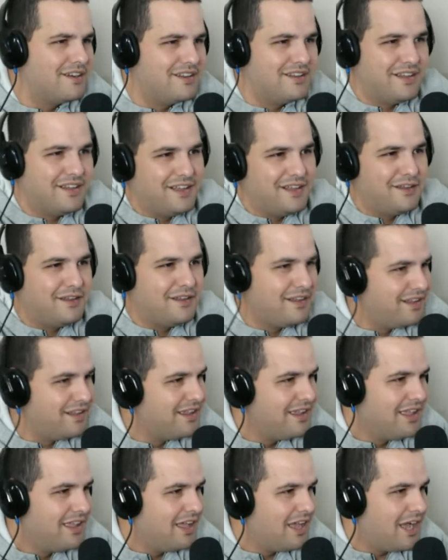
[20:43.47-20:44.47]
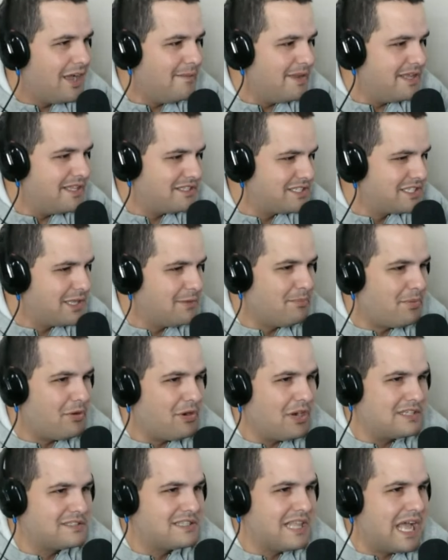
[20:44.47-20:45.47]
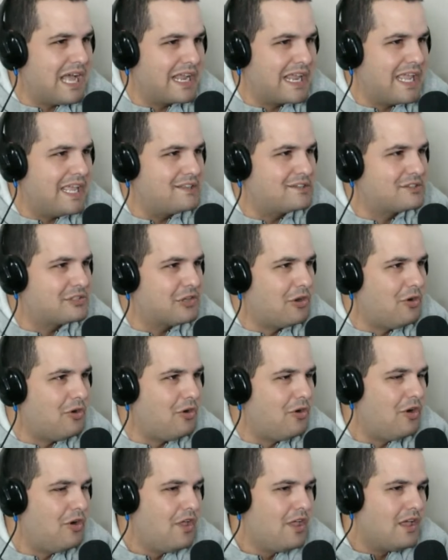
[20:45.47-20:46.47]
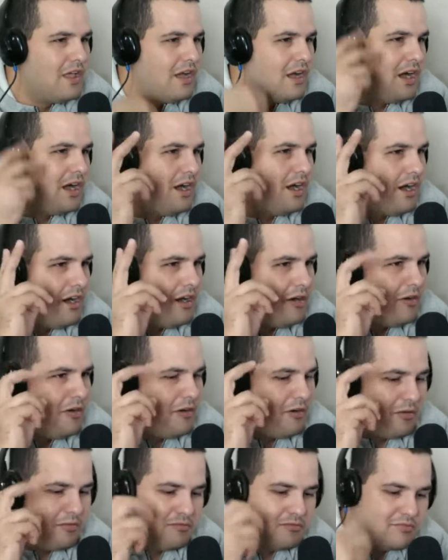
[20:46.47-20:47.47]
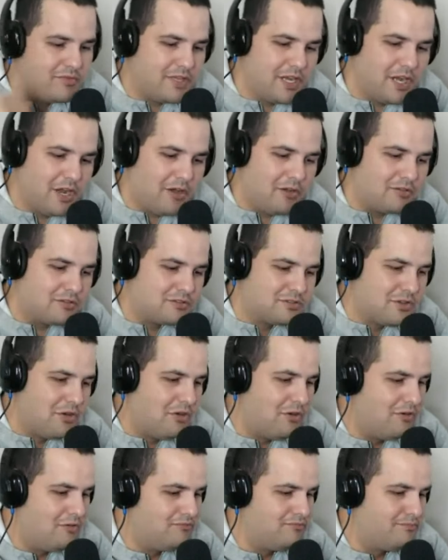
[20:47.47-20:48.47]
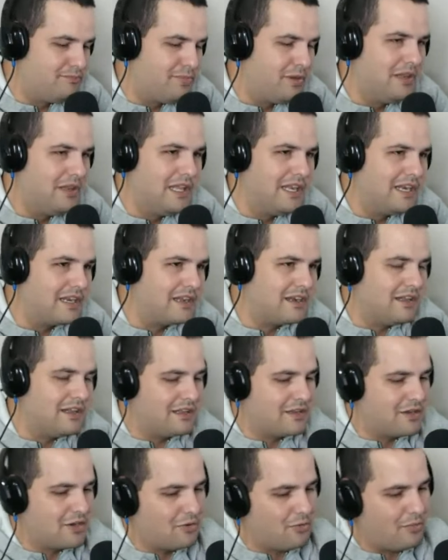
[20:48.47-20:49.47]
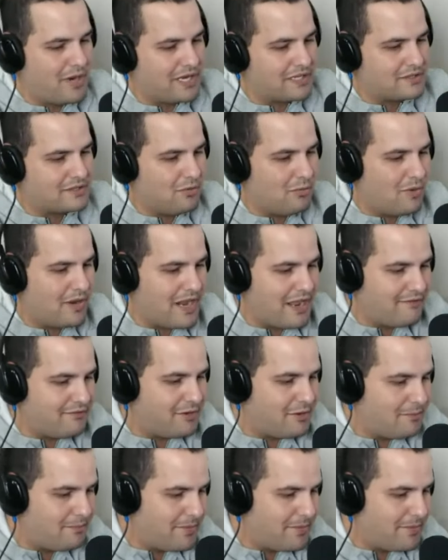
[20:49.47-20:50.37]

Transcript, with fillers: I mean, it's simple. Let's not get so uh you know so politically correct or whatever.